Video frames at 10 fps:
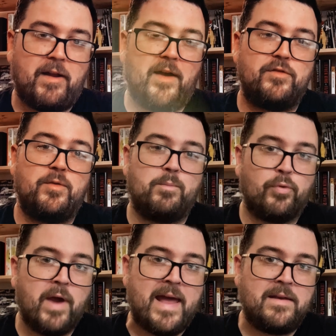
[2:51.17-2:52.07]
out to
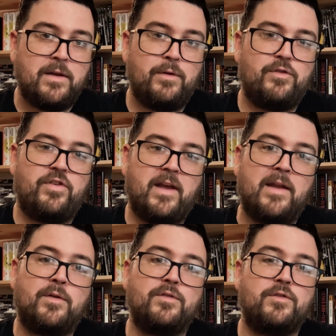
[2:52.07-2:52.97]
brand new
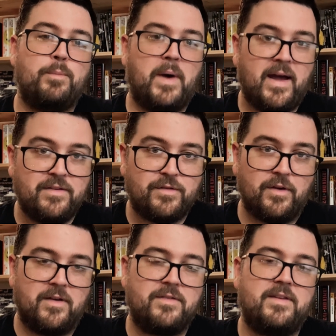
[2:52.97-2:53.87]
channel
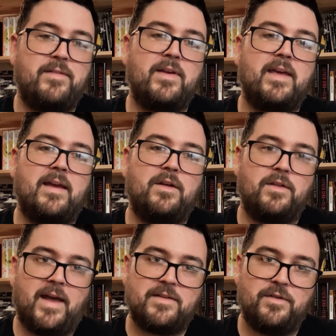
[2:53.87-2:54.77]
sponsor,
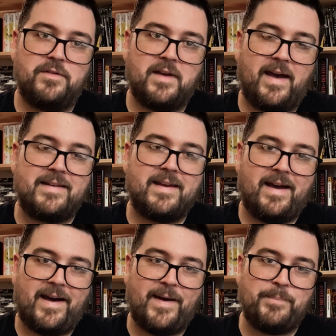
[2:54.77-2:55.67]

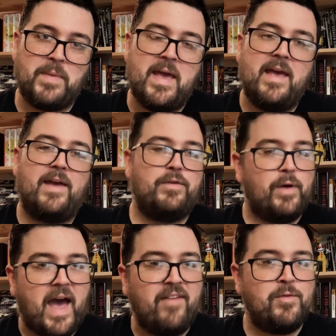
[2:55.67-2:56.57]
StephenKingCollector.com. If you
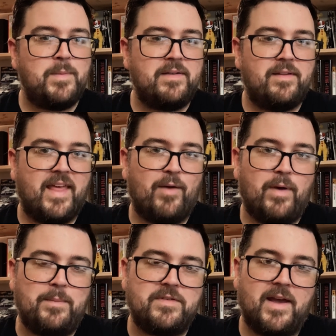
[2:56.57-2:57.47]
haven't been to that
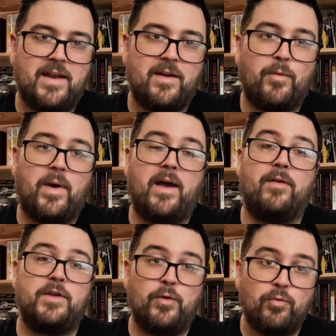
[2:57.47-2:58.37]
website in a while,
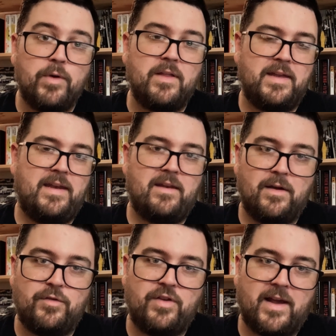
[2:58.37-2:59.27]
you really need to
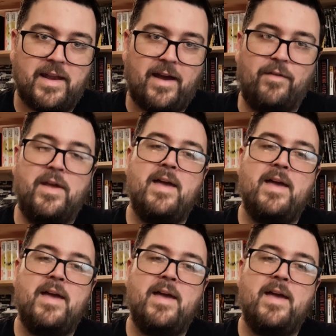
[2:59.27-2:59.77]
go check it out.